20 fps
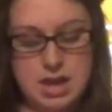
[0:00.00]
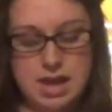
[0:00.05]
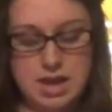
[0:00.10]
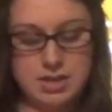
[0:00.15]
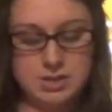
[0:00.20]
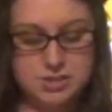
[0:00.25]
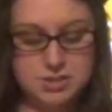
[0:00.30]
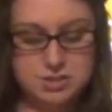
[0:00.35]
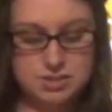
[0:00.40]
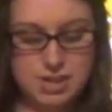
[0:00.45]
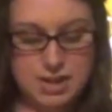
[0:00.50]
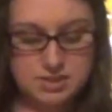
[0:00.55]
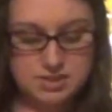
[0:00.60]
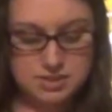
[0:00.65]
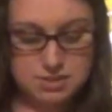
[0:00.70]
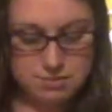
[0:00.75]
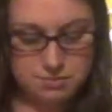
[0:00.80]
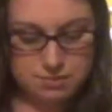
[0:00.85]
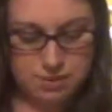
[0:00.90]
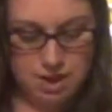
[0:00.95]
In
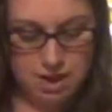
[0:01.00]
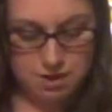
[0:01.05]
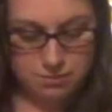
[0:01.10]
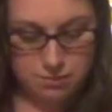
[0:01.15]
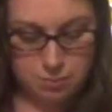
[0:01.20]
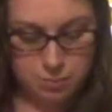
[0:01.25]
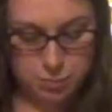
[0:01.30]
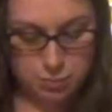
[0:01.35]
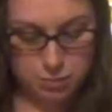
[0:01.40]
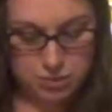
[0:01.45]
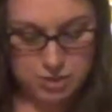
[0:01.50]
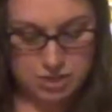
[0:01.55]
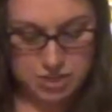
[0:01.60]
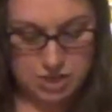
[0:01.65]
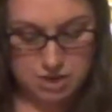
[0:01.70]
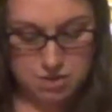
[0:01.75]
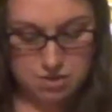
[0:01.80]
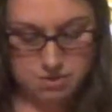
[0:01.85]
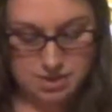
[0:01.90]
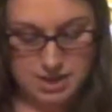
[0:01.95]
2005, reports
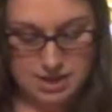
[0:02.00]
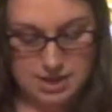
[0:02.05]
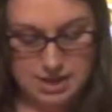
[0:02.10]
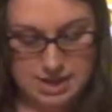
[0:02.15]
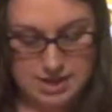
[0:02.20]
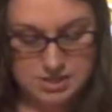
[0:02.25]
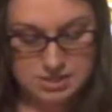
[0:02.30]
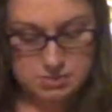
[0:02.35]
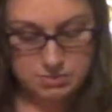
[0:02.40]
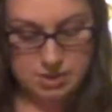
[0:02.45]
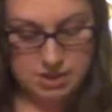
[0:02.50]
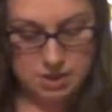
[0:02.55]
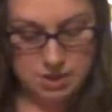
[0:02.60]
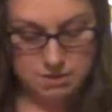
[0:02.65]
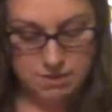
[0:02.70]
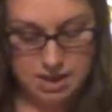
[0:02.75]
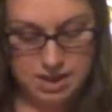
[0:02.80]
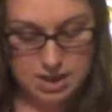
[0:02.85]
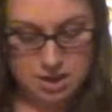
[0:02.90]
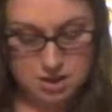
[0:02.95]
showed that an estimate
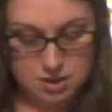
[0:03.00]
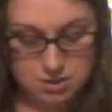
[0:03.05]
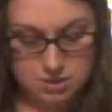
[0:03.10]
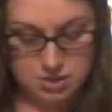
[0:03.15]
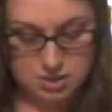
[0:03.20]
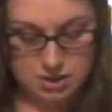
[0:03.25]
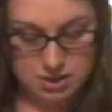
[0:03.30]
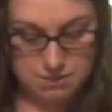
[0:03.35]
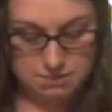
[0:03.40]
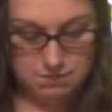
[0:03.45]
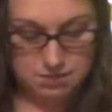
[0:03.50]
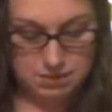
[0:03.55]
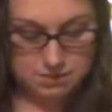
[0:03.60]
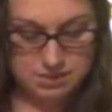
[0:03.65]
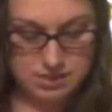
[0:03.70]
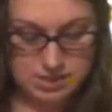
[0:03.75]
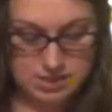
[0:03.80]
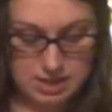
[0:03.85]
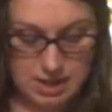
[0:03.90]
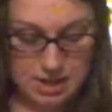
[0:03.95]
of
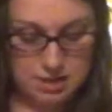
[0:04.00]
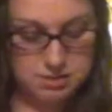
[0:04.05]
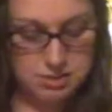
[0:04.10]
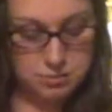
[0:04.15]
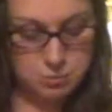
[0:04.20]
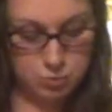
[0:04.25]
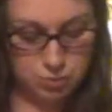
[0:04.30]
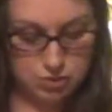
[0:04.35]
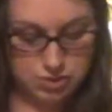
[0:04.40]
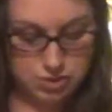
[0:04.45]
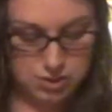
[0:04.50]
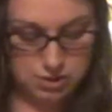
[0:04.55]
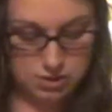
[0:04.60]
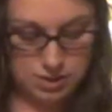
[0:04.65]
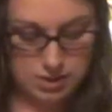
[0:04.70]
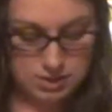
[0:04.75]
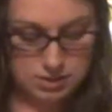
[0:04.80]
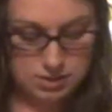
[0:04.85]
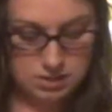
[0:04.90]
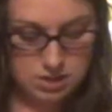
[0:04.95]
850,000 more
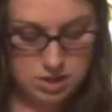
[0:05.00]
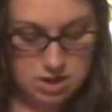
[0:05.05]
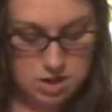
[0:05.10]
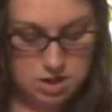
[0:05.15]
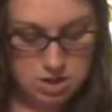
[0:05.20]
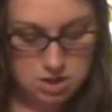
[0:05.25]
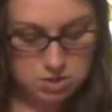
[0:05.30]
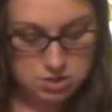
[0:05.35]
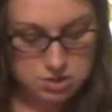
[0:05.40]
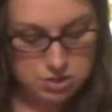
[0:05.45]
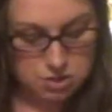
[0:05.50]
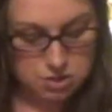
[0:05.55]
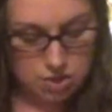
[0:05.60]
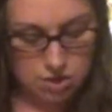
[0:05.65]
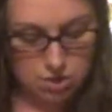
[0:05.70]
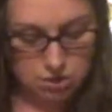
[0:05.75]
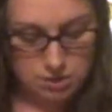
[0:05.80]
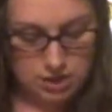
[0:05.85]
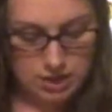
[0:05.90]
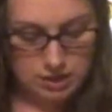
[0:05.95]
students took
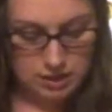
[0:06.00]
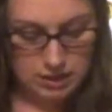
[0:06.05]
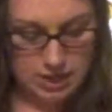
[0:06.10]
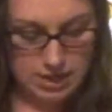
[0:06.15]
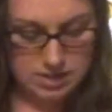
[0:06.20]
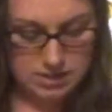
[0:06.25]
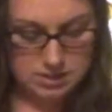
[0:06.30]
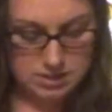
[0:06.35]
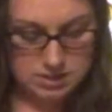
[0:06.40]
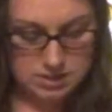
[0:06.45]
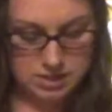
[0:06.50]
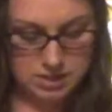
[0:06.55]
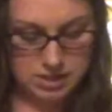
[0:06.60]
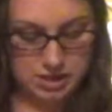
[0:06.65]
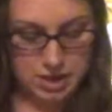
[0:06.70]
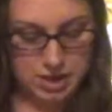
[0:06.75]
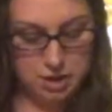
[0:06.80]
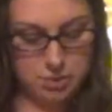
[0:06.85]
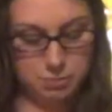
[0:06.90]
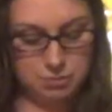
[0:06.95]
online classes
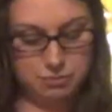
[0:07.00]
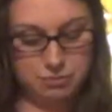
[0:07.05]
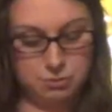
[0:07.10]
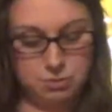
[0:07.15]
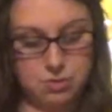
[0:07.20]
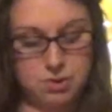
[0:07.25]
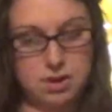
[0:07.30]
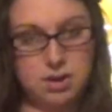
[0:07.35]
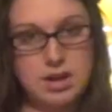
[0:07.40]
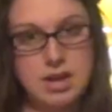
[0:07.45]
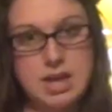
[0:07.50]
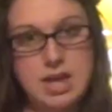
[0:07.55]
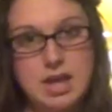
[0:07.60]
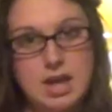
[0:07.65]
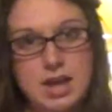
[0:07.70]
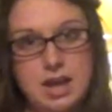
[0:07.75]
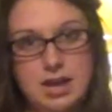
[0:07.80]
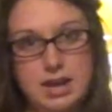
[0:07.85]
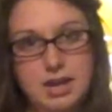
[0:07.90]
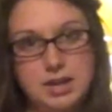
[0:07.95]
than the year before,
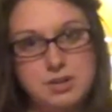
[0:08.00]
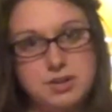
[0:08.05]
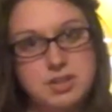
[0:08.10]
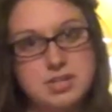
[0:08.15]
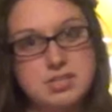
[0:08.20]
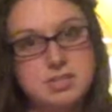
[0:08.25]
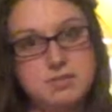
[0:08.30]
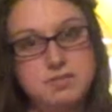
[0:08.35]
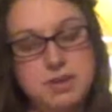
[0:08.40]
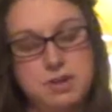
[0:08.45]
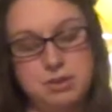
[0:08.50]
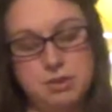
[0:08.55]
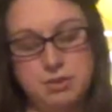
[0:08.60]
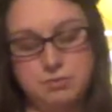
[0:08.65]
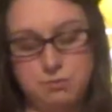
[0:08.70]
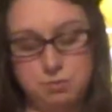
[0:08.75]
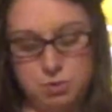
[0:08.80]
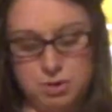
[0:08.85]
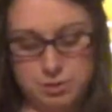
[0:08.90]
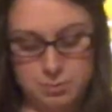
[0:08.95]
an increase of nearly
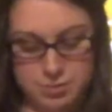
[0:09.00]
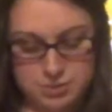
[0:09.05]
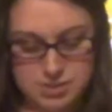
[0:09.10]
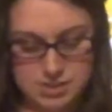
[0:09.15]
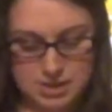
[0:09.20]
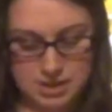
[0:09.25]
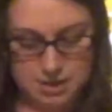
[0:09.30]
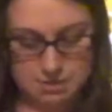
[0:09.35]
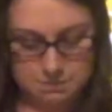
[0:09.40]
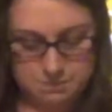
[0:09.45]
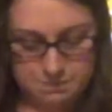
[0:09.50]
40%.